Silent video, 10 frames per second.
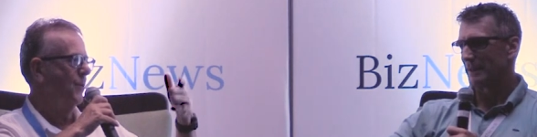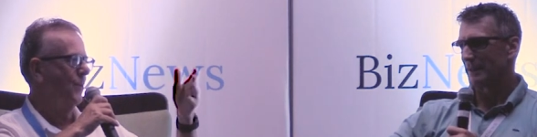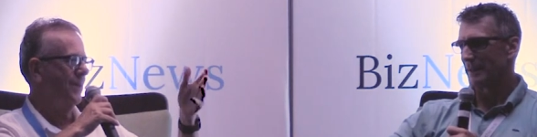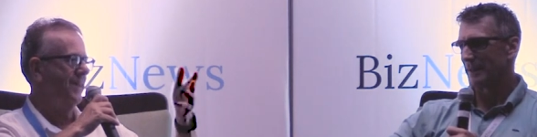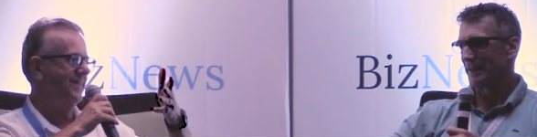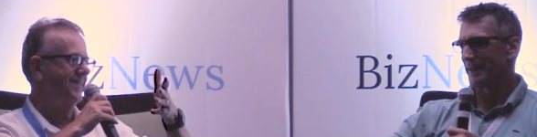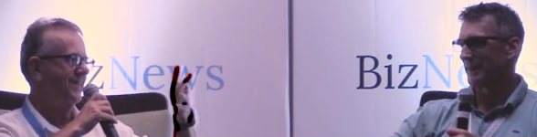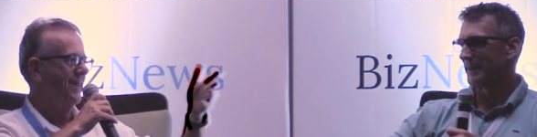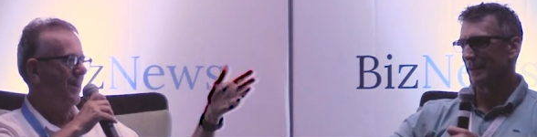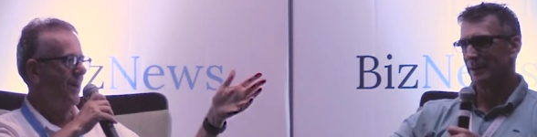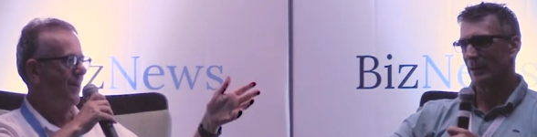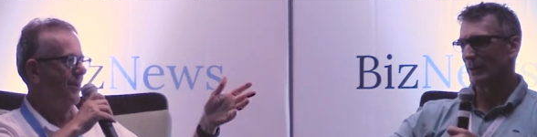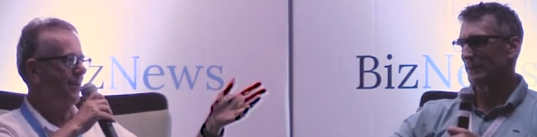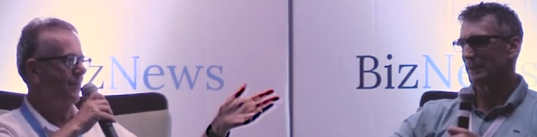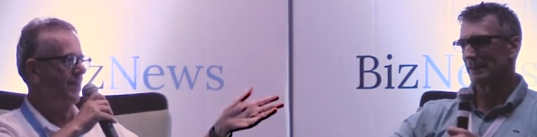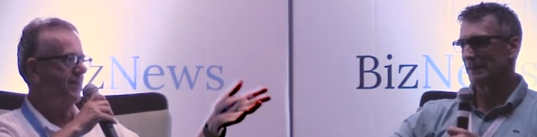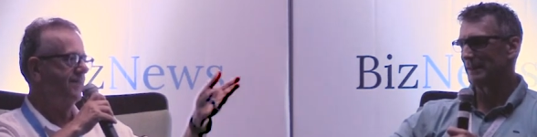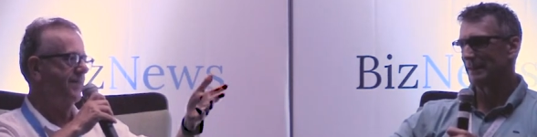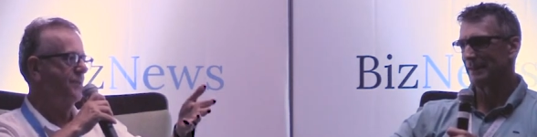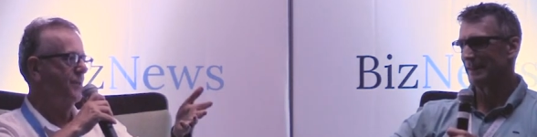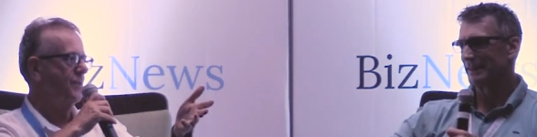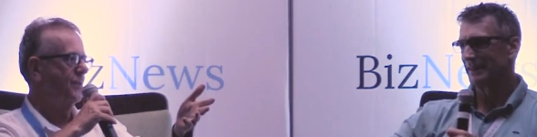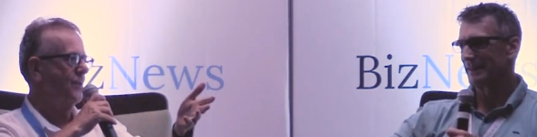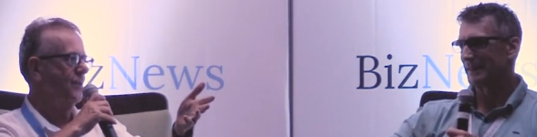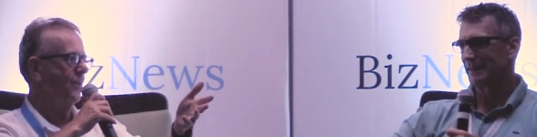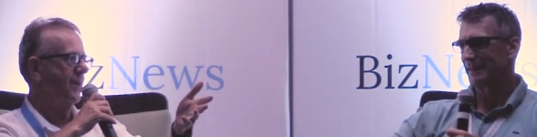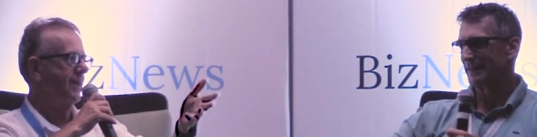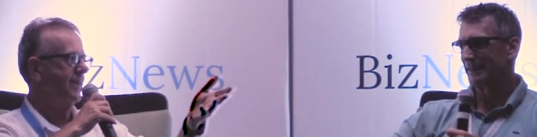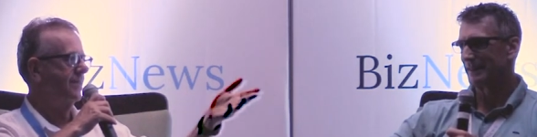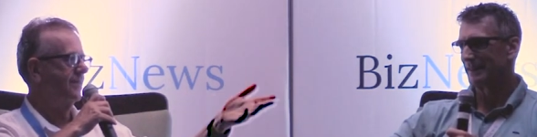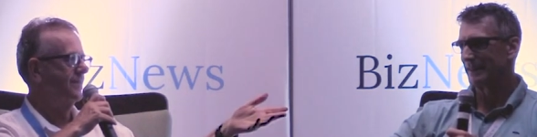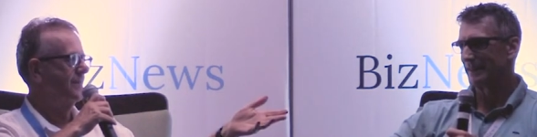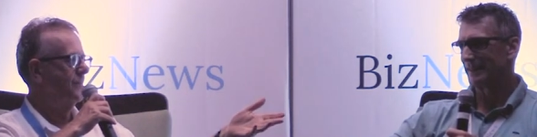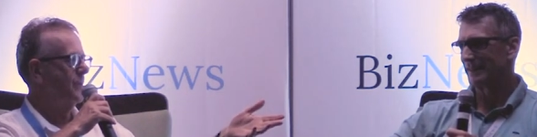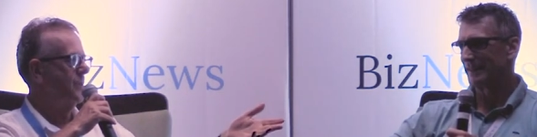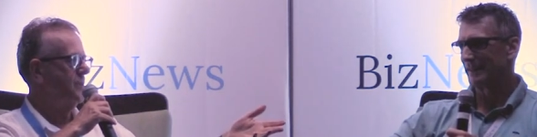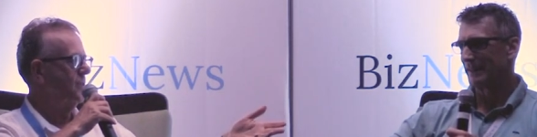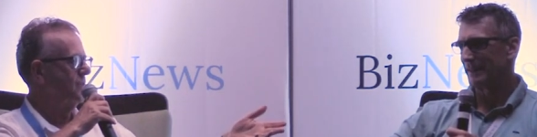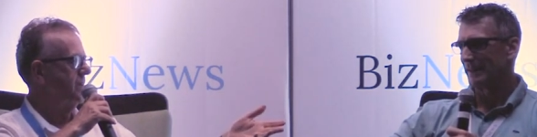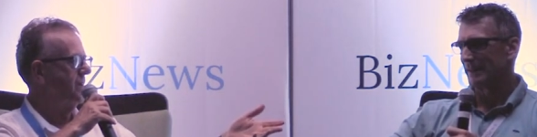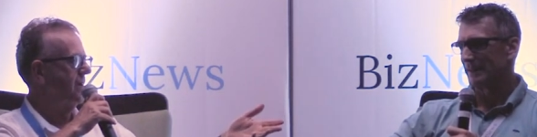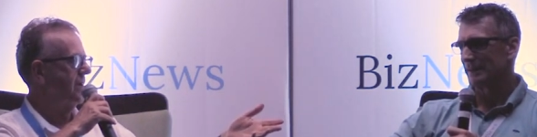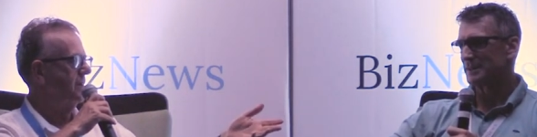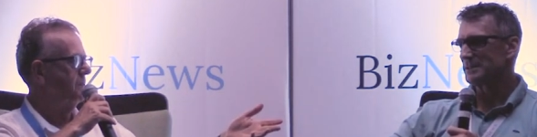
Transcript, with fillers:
Speaker 1: saw kids. Uh, if he does that with a colonel, I guess if there were children around,